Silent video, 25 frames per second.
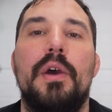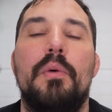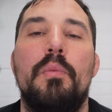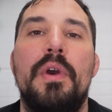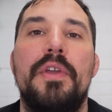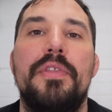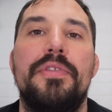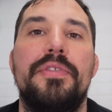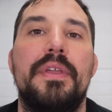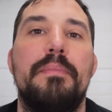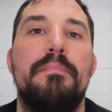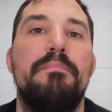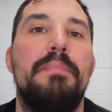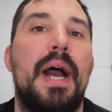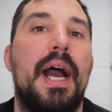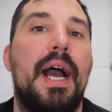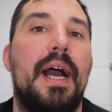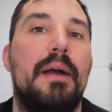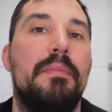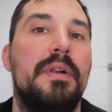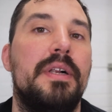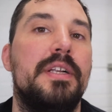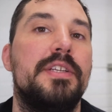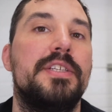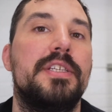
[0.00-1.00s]
with the
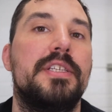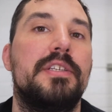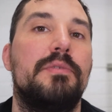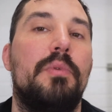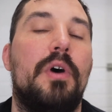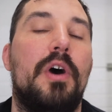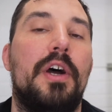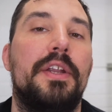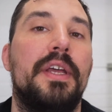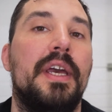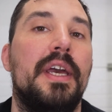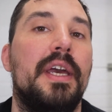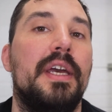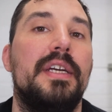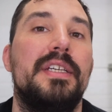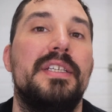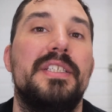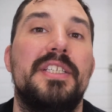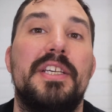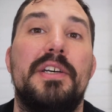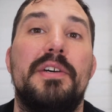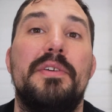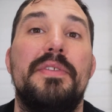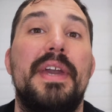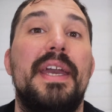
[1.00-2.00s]
barbell squat.
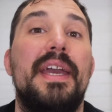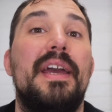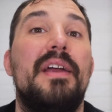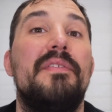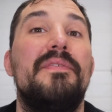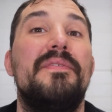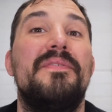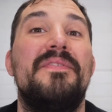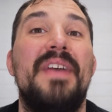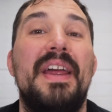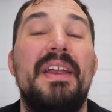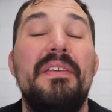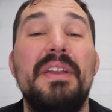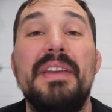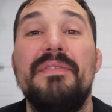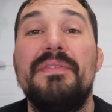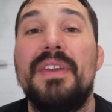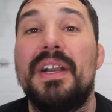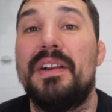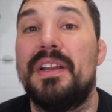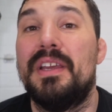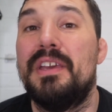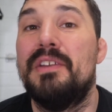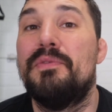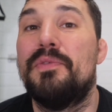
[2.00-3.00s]
So there are very,
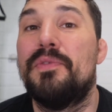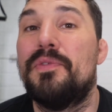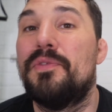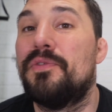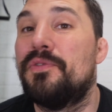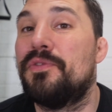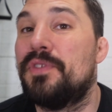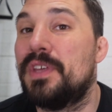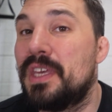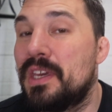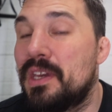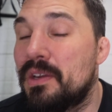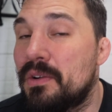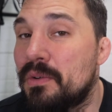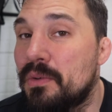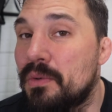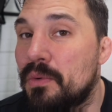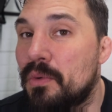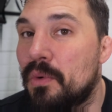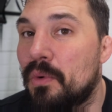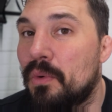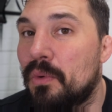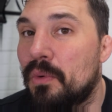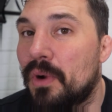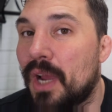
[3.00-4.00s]
very
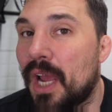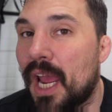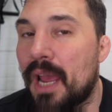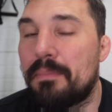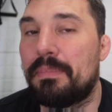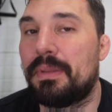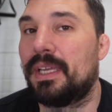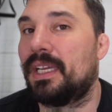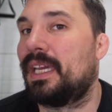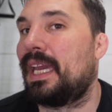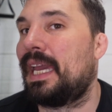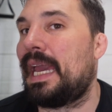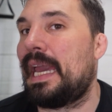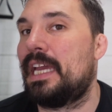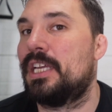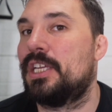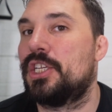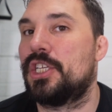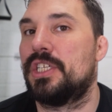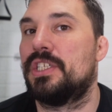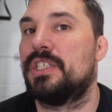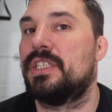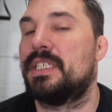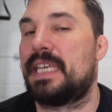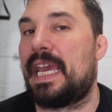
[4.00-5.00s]
few applications